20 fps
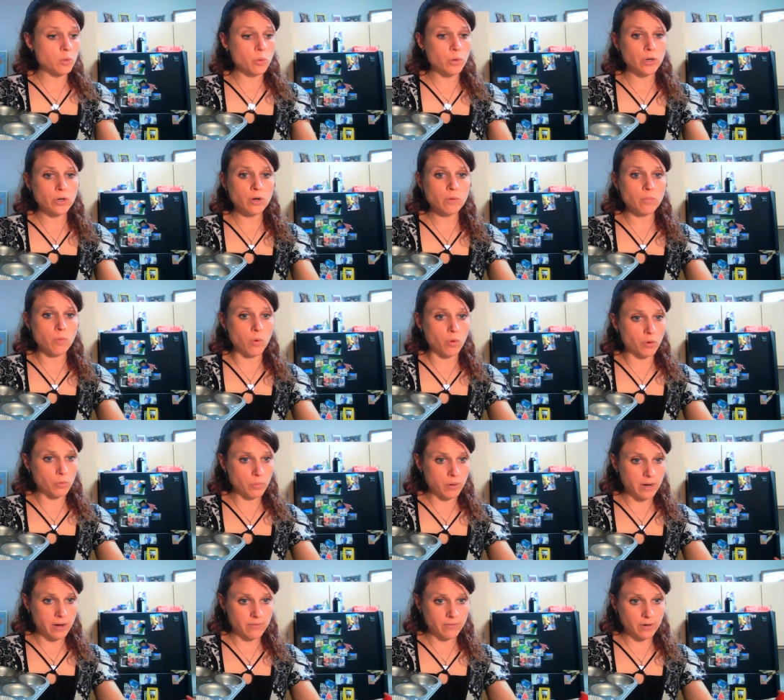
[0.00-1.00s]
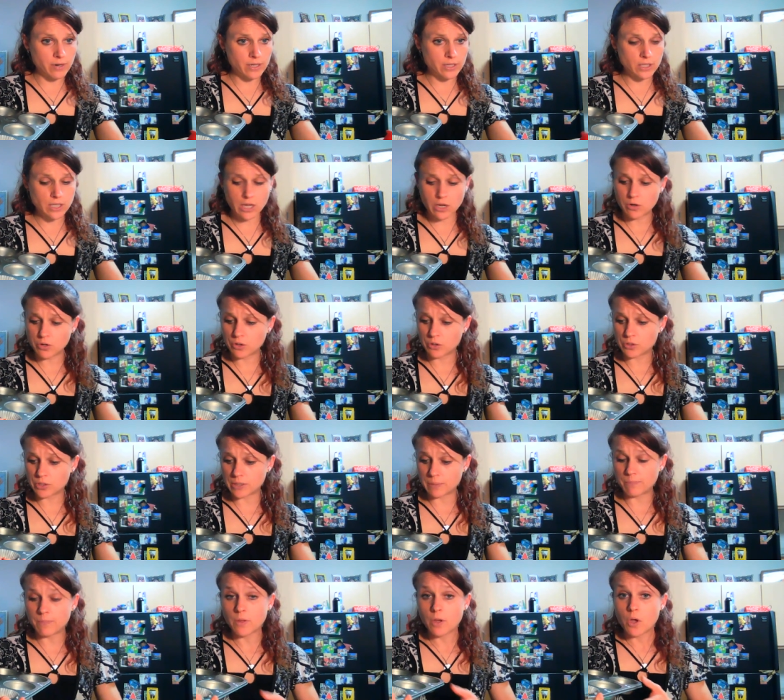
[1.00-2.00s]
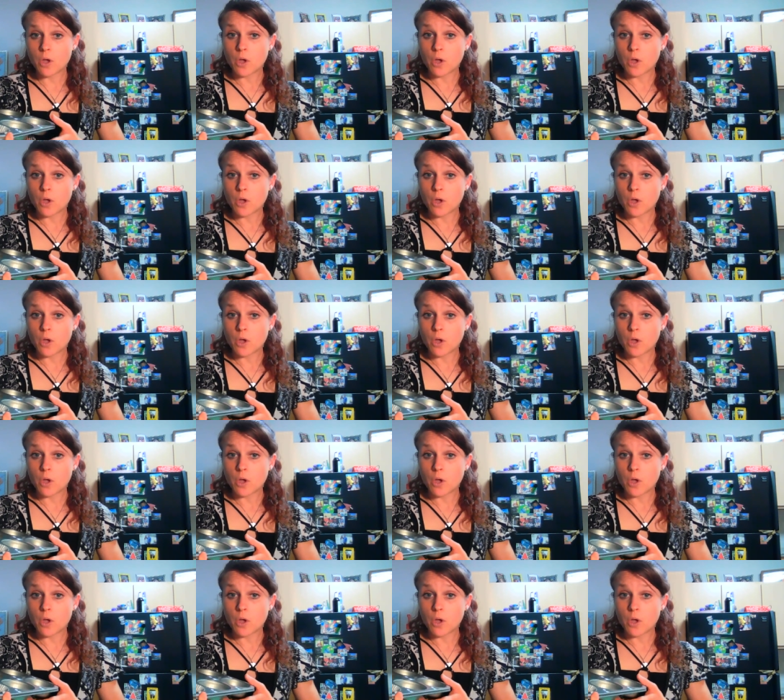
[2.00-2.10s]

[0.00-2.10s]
or your mold, whatever it is that you're using,